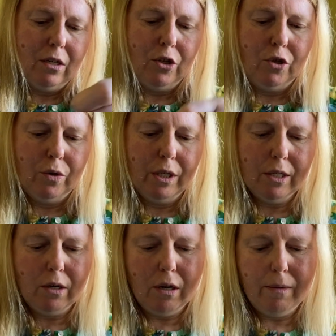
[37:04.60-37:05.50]
during the
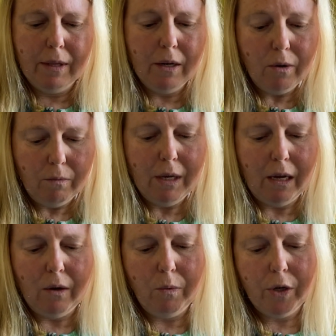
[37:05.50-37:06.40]
time, then
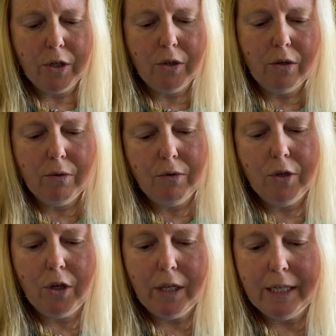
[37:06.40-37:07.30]
I worked on
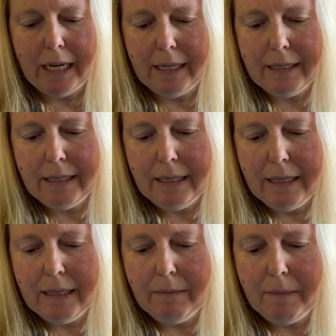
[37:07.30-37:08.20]
Dirty
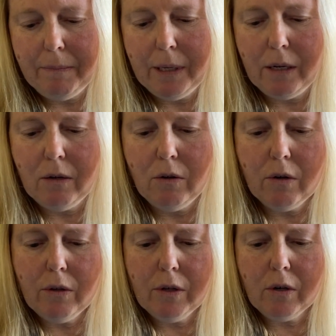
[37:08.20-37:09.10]
Dancing, but not
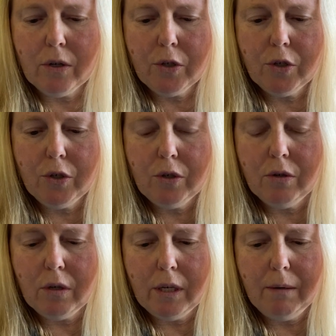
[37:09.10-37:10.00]
on the costume.
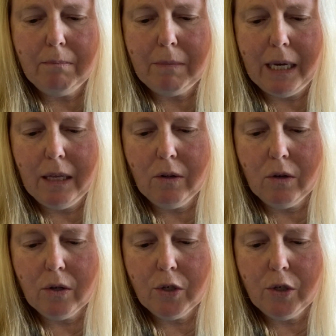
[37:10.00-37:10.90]
I didn't make the
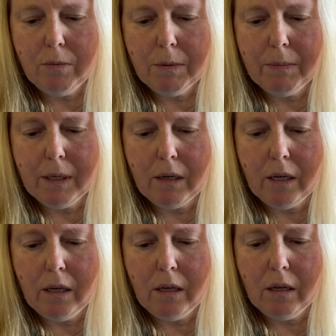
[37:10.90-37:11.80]
costumes, but
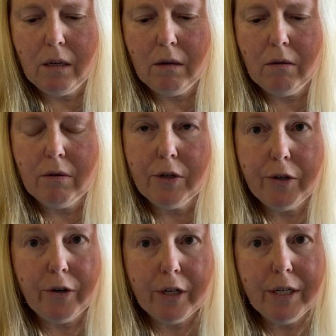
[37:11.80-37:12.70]
I
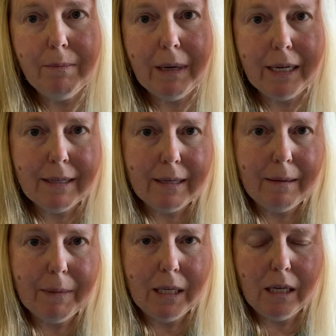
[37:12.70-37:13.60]
did make some
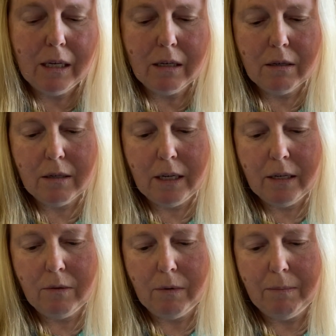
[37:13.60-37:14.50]
in the end because I had
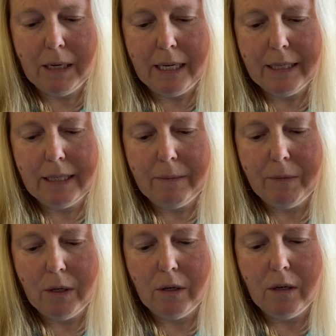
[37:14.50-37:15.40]
to replace some
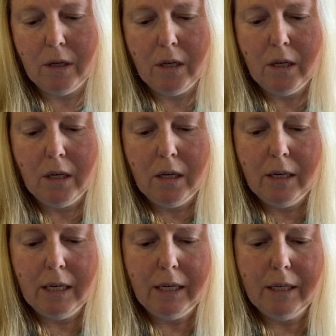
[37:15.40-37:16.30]
that had
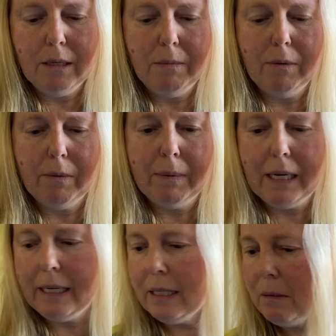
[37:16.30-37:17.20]
needed to be
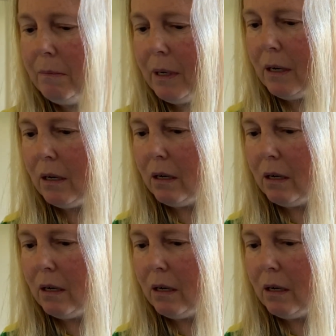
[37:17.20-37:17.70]
replaced. But